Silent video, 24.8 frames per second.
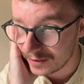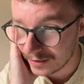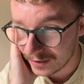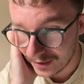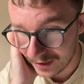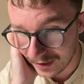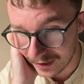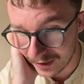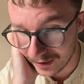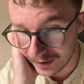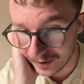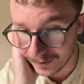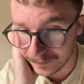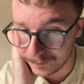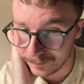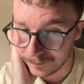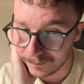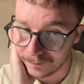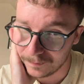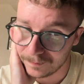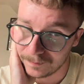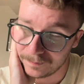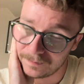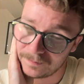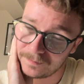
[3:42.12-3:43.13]
and
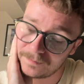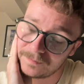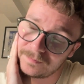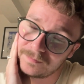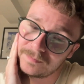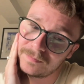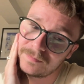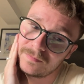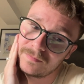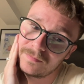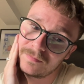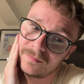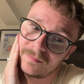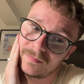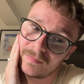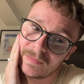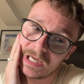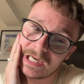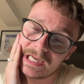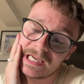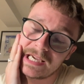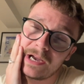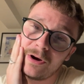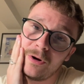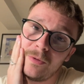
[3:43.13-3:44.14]

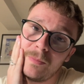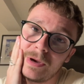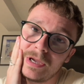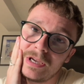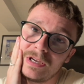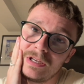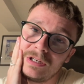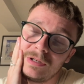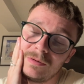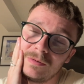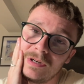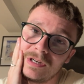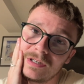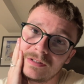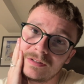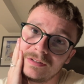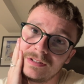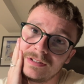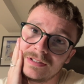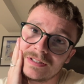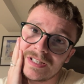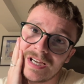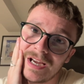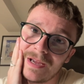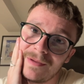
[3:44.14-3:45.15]
get all my uni work done in
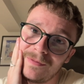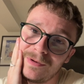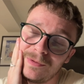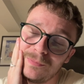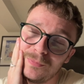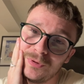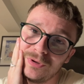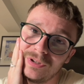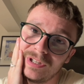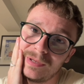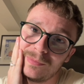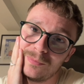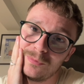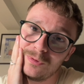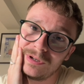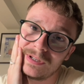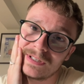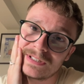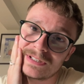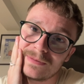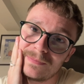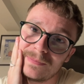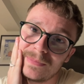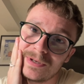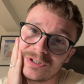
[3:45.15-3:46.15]
time for the Monday morning
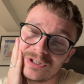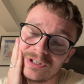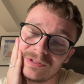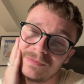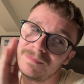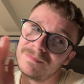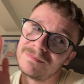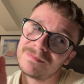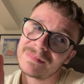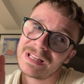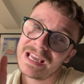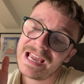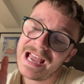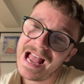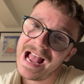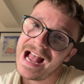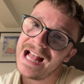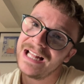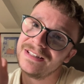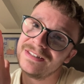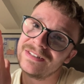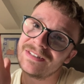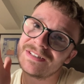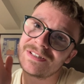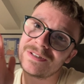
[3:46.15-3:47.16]
submission.
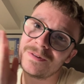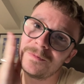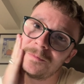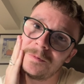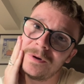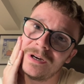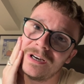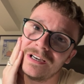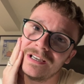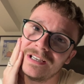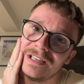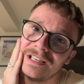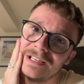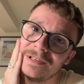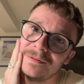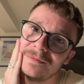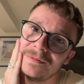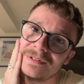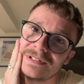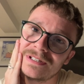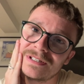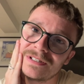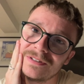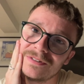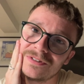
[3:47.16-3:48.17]
Hence why it was
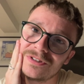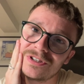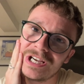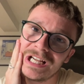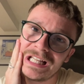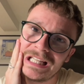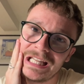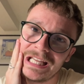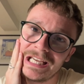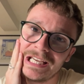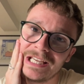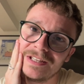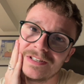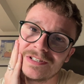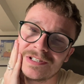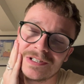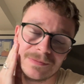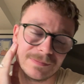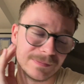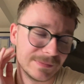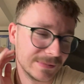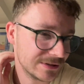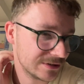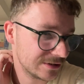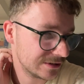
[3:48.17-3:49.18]
such a late
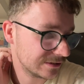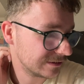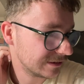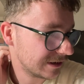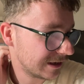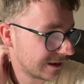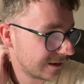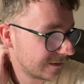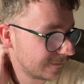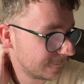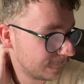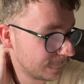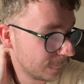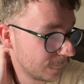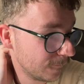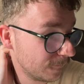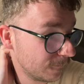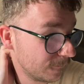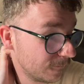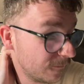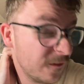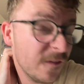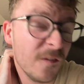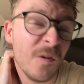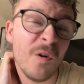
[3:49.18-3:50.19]
submission at
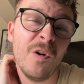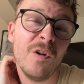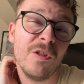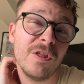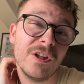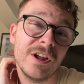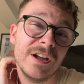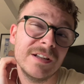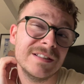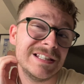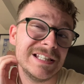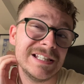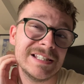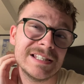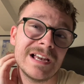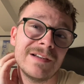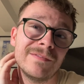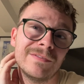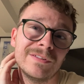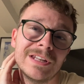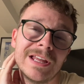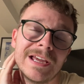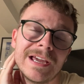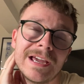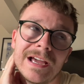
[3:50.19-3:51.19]

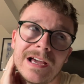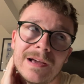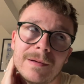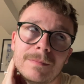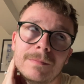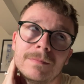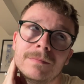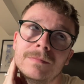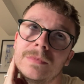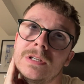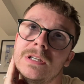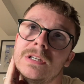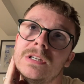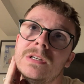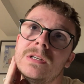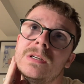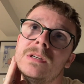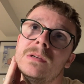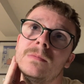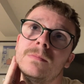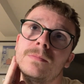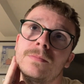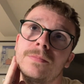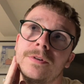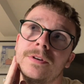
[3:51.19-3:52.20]
4:37 a.m.
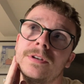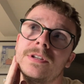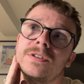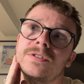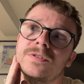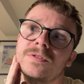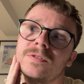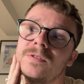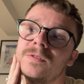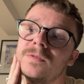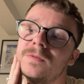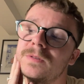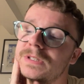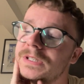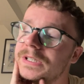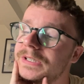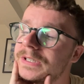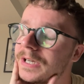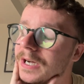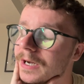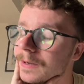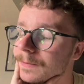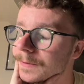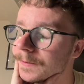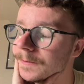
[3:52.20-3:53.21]
Pretty sure was the
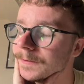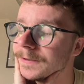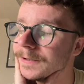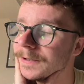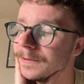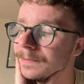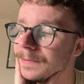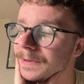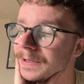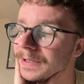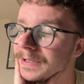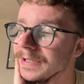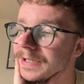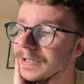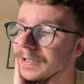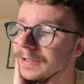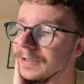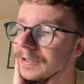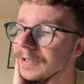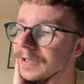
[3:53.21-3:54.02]
time it was submitted.